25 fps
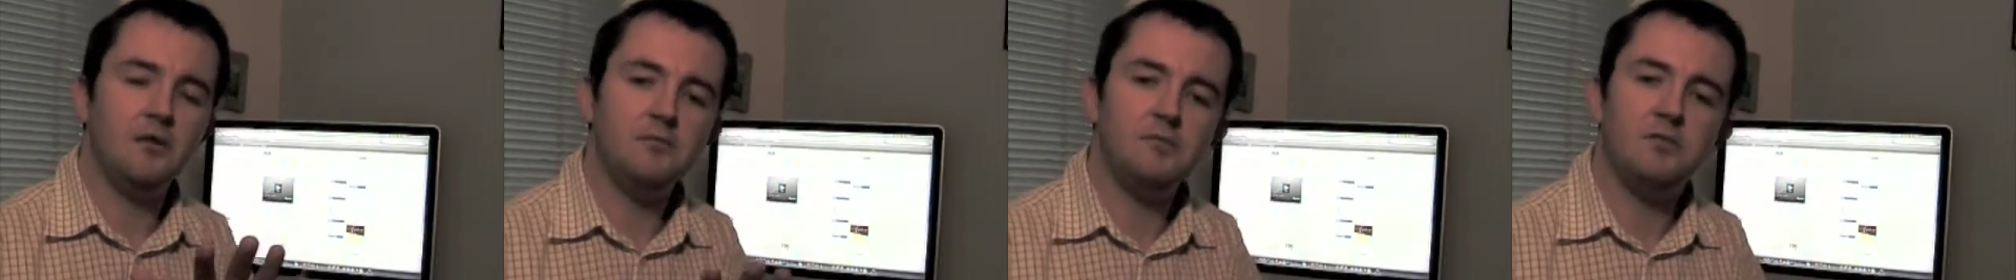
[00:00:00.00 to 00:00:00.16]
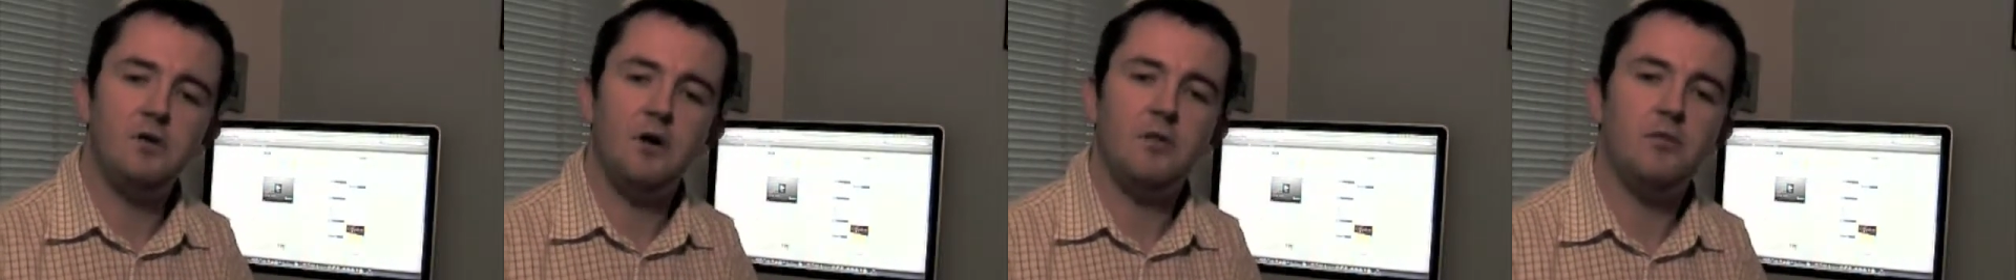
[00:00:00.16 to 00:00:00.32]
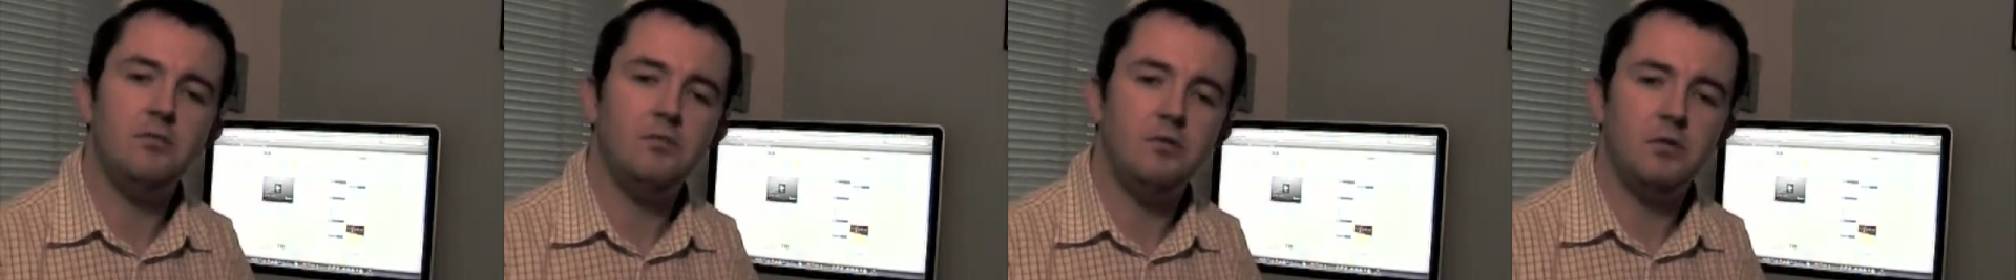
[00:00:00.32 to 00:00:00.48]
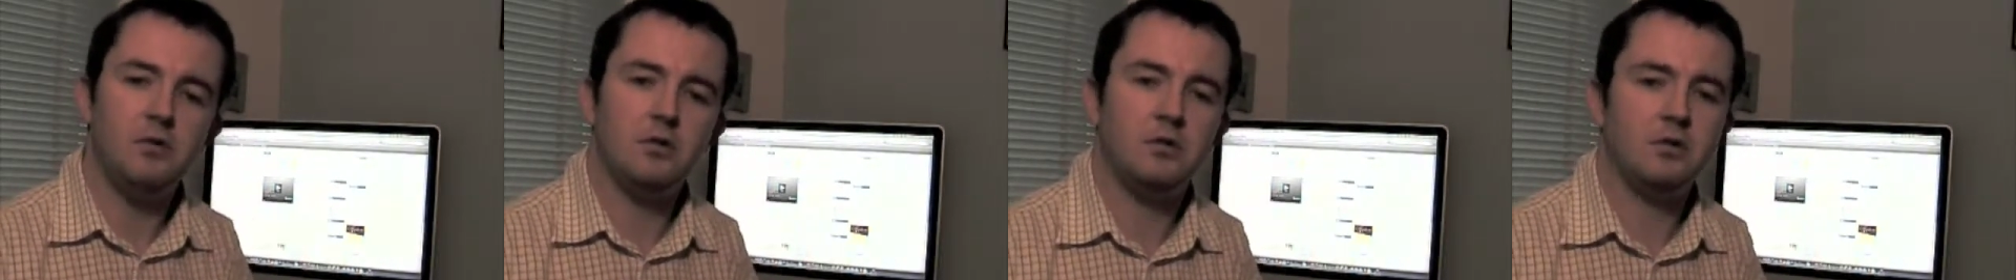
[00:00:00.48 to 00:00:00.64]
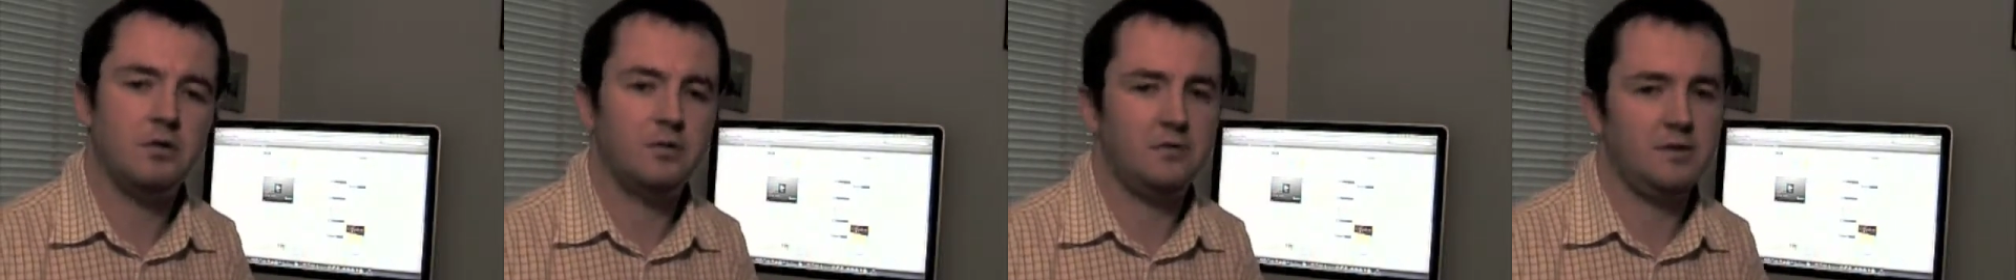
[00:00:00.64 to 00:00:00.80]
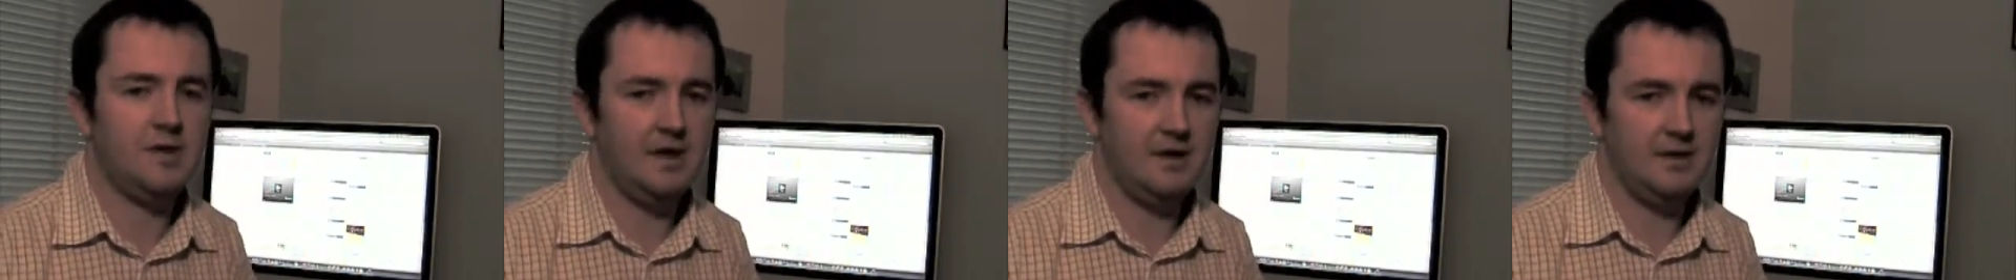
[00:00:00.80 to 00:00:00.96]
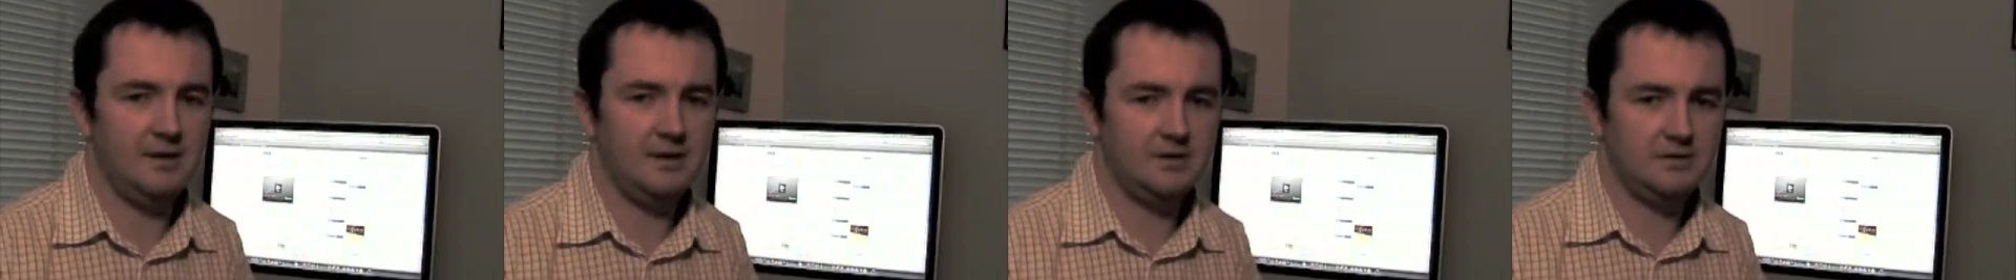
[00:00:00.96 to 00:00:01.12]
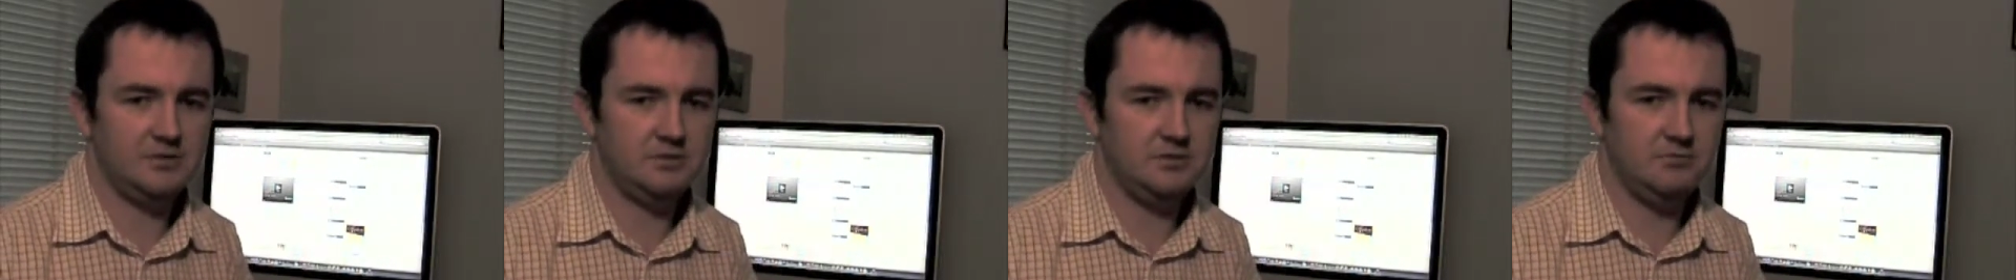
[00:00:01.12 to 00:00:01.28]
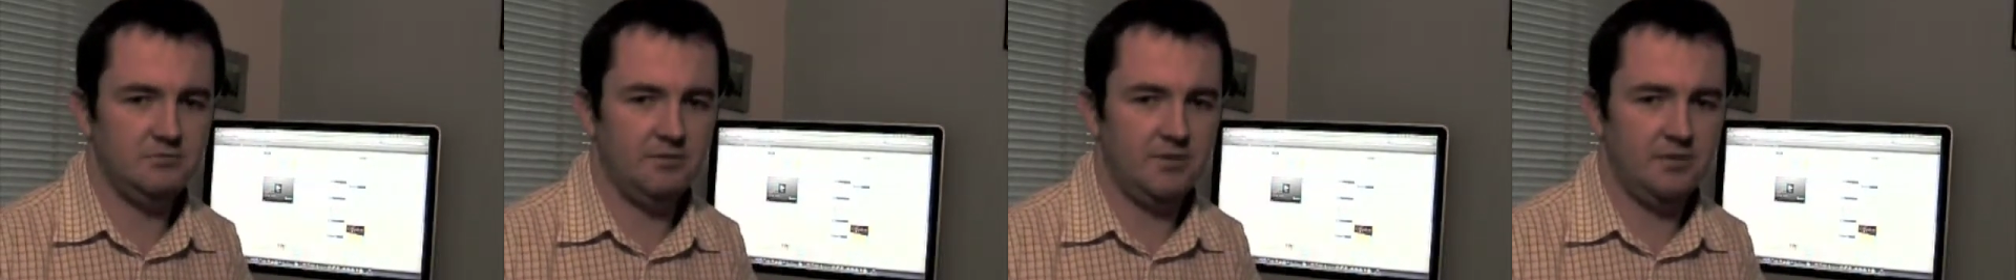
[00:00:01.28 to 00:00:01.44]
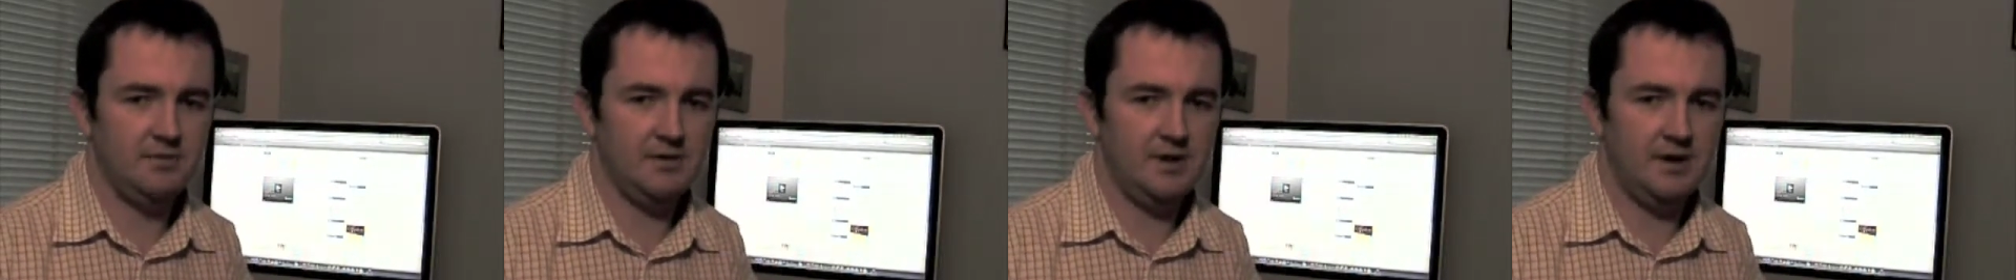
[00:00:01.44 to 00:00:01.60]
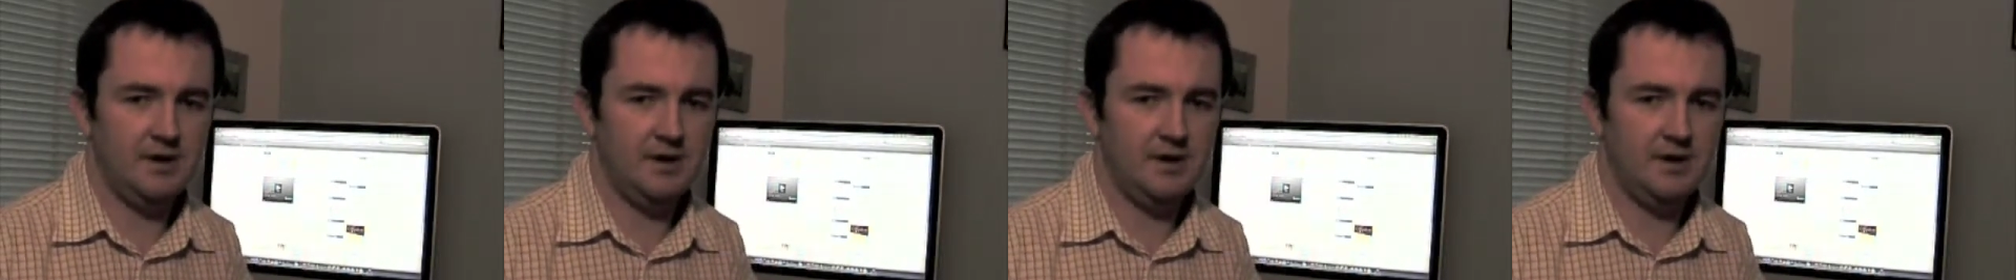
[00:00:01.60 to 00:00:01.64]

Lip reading: don't look at that list you wrote